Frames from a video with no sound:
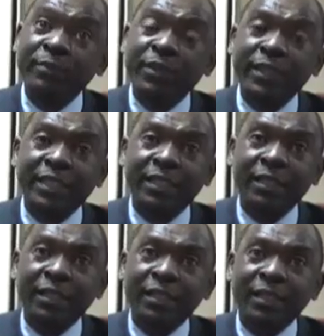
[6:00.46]
democracy.
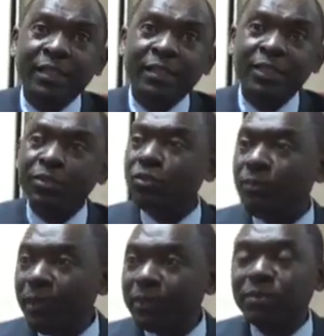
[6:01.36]
They should
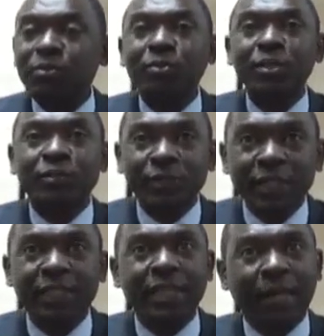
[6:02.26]
go back to school and
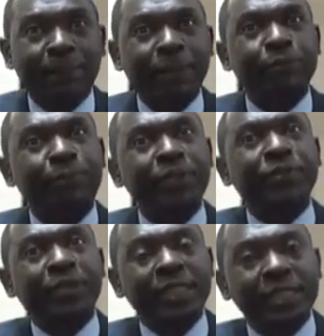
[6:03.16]
read about
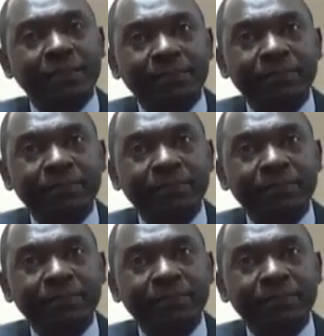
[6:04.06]
patriotism.